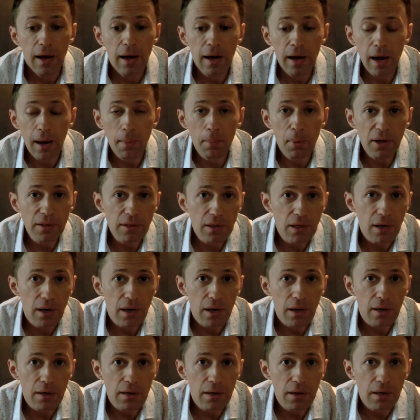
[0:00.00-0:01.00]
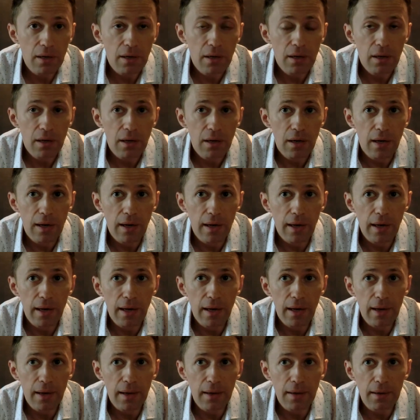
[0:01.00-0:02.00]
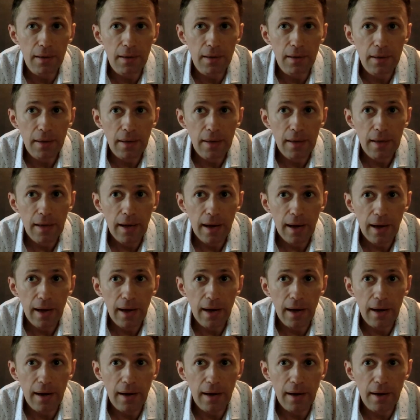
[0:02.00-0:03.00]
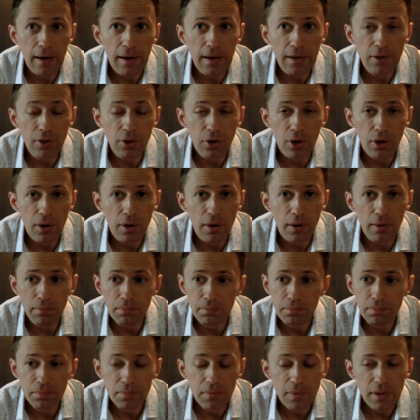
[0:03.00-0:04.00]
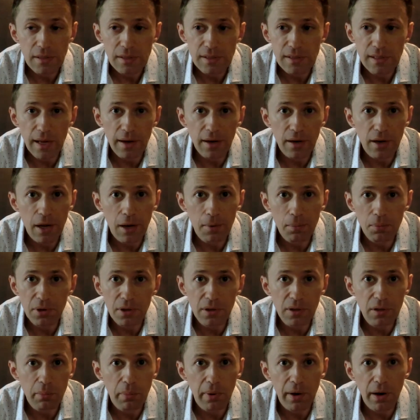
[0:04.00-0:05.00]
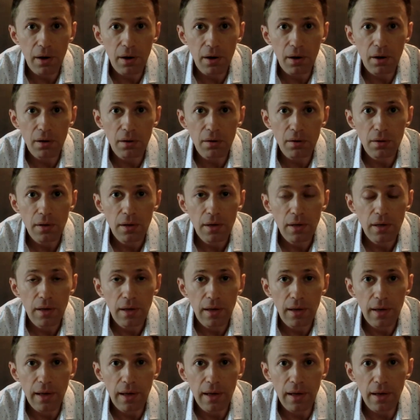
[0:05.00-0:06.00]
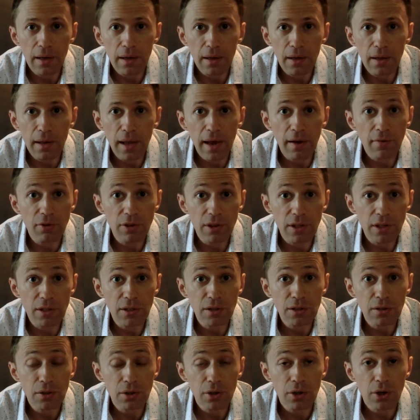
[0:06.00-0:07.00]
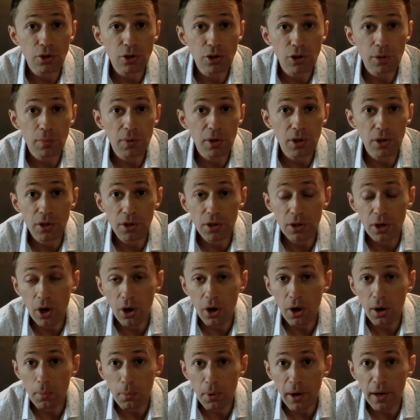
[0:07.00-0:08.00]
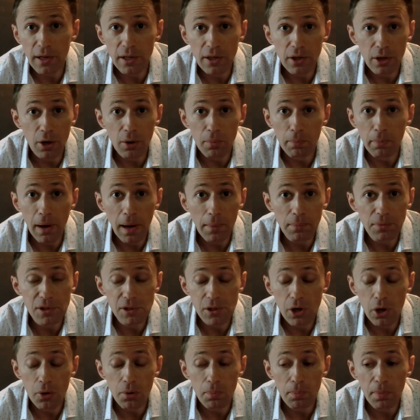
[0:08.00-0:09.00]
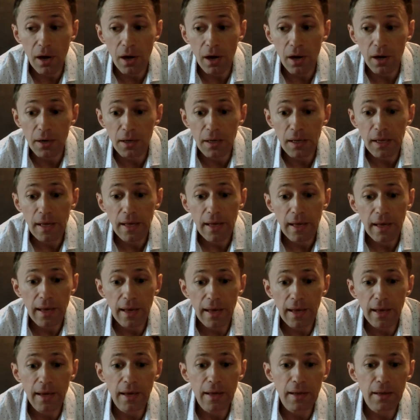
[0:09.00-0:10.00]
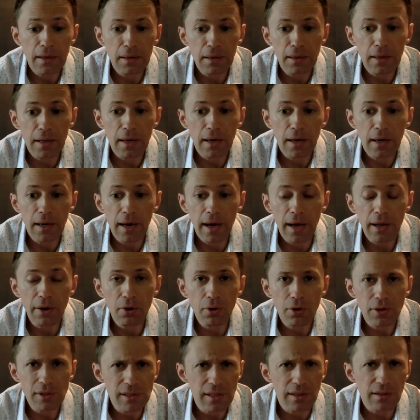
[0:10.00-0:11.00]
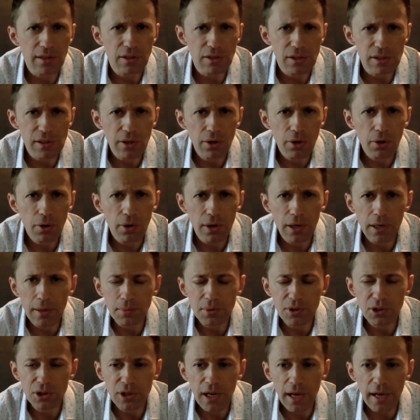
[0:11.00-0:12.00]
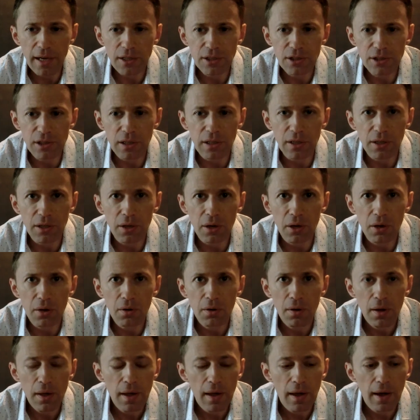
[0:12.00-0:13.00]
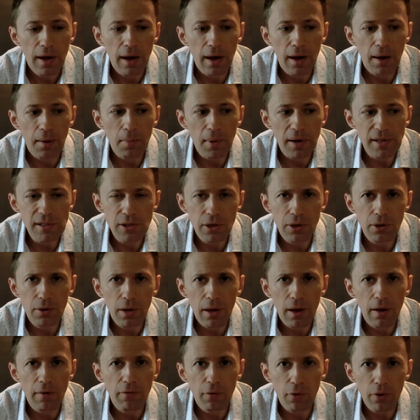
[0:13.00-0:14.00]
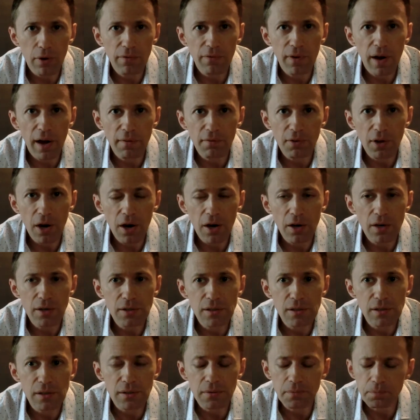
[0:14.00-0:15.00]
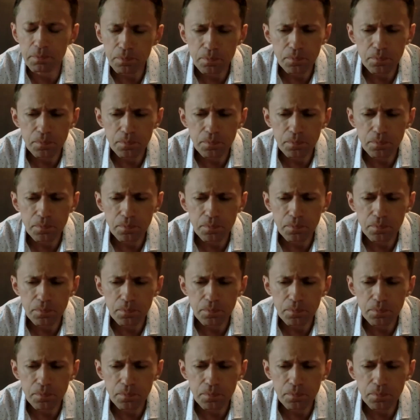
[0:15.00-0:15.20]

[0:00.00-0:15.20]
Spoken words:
I bought the gun and I set it up, cleaned the barrel, and everything should be good to go. I'm ready, pop the scope on. And I noticed that the zero keeps changing, I zeroed it at 45 yards and